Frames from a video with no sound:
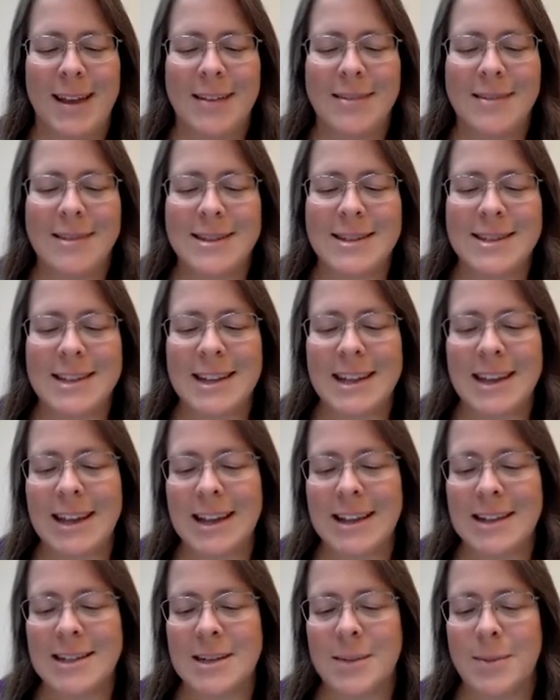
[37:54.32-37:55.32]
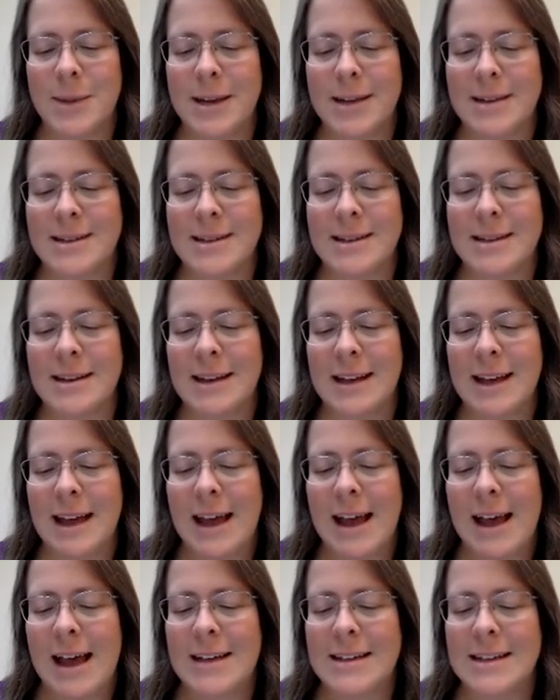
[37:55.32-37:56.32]
The sea is depicted
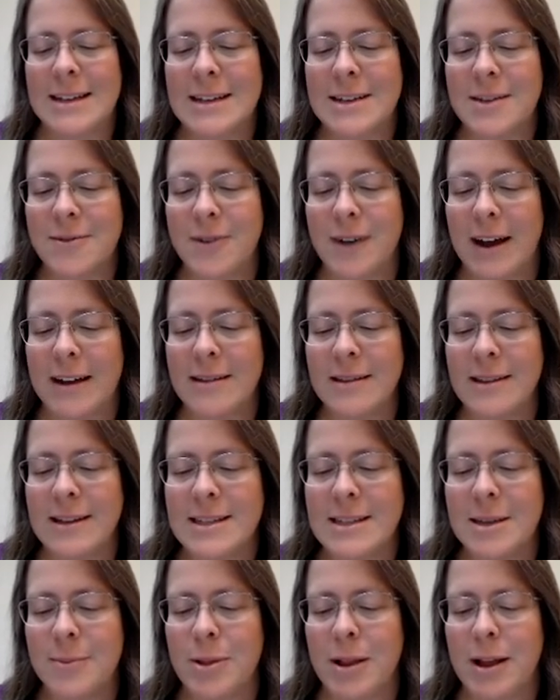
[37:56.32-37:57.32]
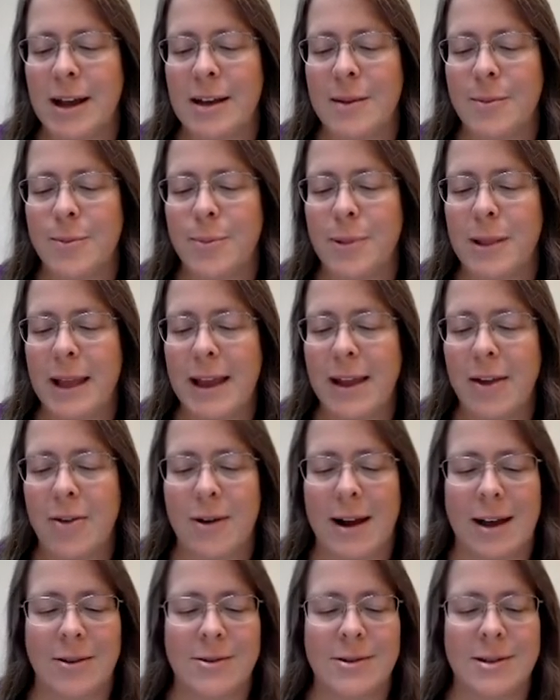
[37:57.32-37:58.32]
as a divinely supplied
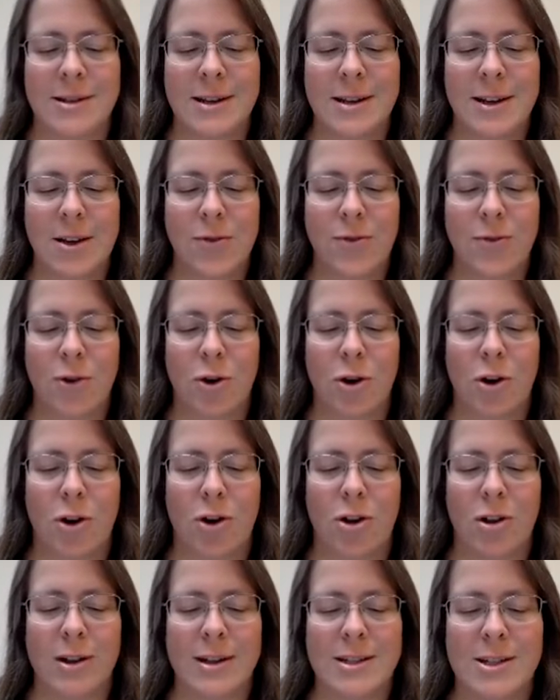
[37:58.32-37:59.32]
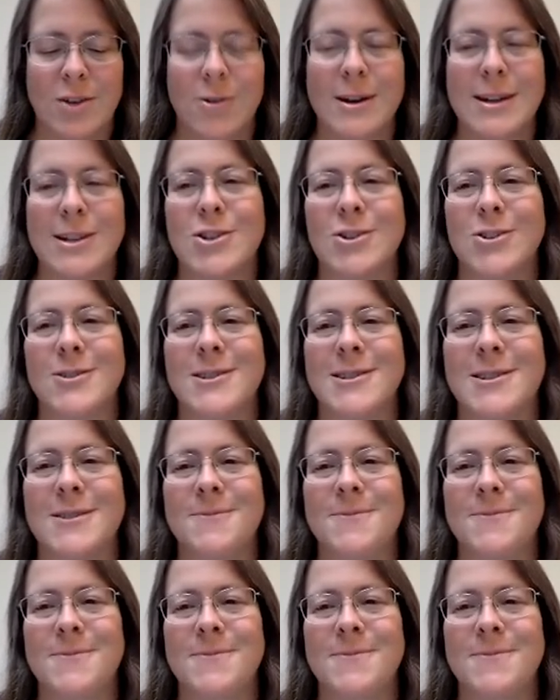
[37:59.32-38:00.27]
playground for all its creatures.